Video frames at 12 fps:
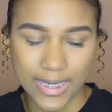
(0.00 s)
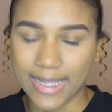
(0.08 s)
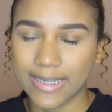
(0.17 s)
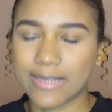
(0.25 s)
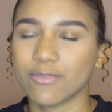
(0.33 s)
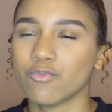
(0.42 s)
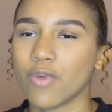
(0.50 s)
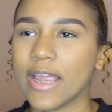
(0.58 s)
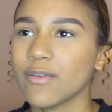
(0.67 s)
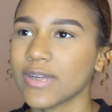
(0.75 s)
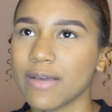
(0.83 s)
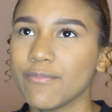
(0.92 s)
Like
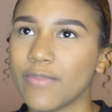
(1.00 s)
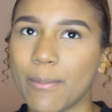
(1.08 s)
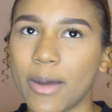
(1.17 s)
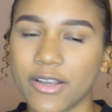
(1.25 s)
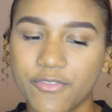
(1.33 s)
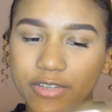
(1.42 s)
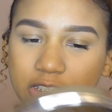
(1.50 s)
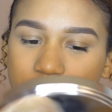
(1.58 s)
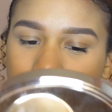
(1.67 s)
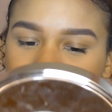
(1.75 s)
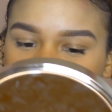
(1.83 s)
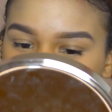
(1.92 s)
right when I'm about to finish
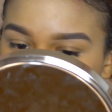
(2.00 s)
with the